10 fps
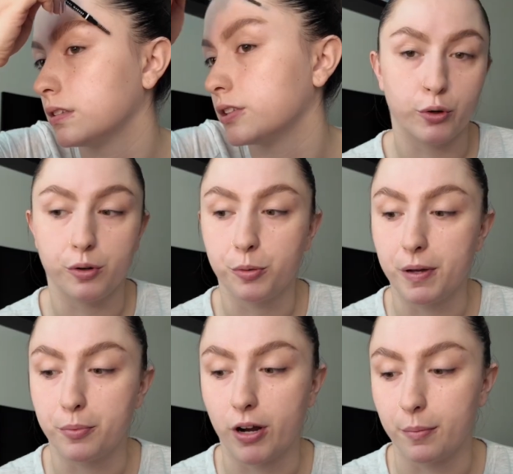I'm gonna go in with
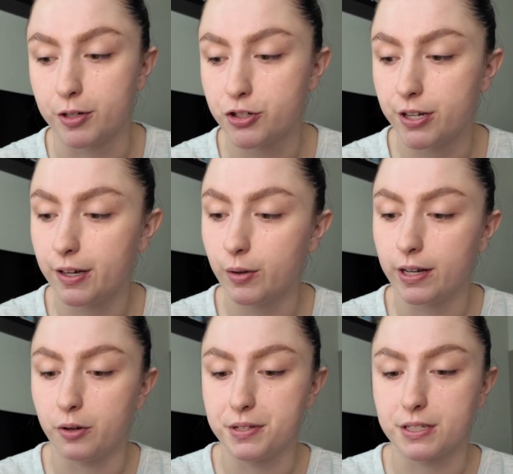my primer trio.
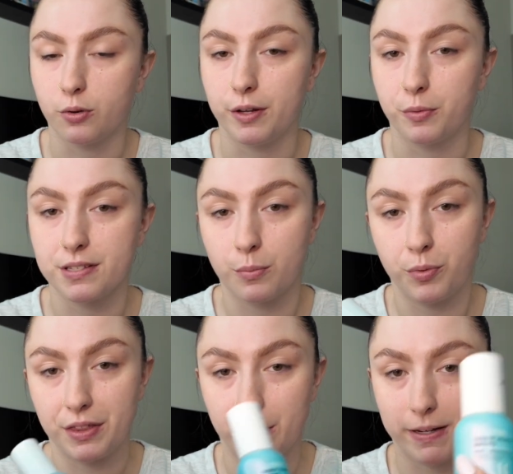I always go in with
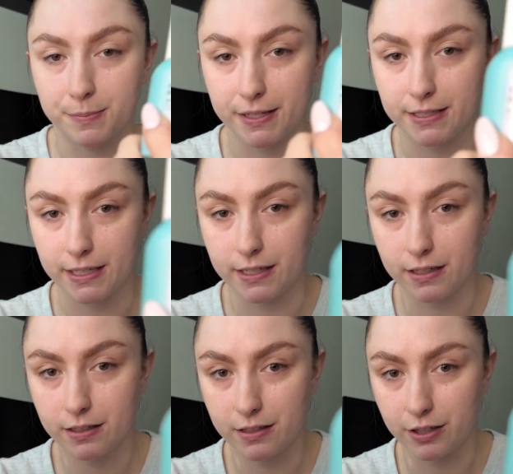something that makes my skin
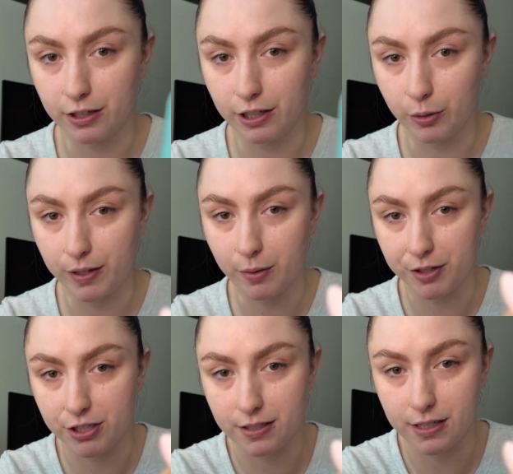glowy,
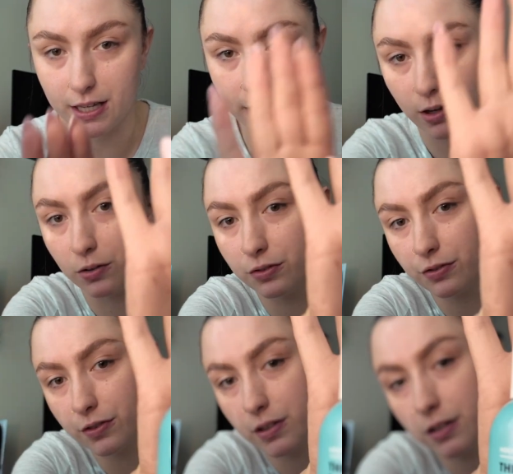which is the e.l.f.
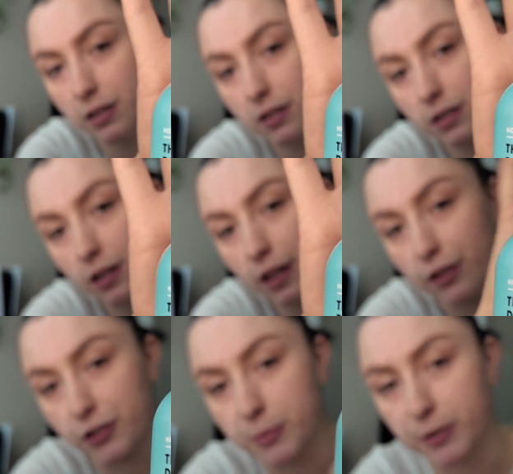
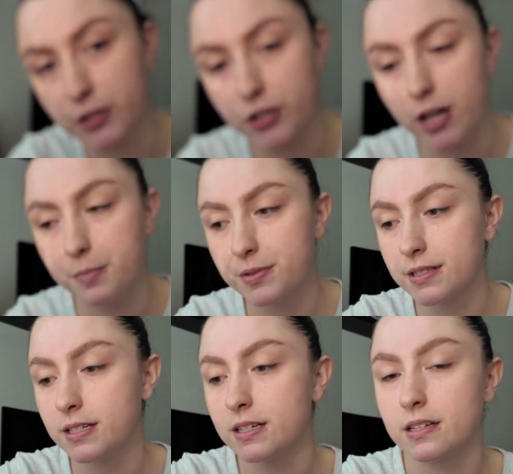Thirst Burst
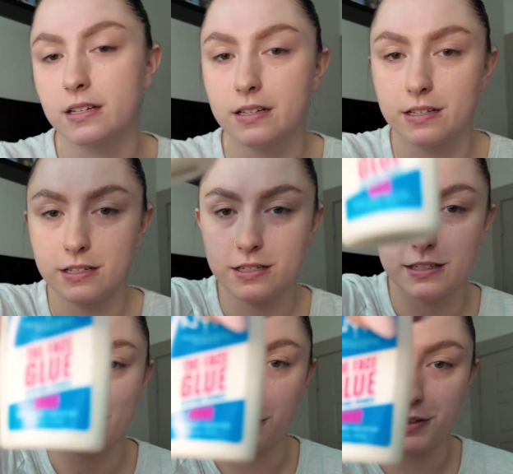Drops.
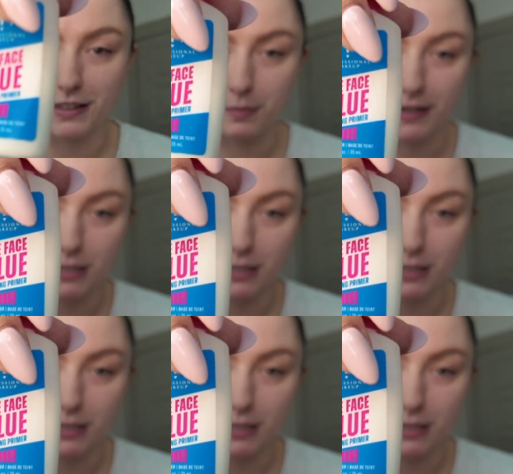Something that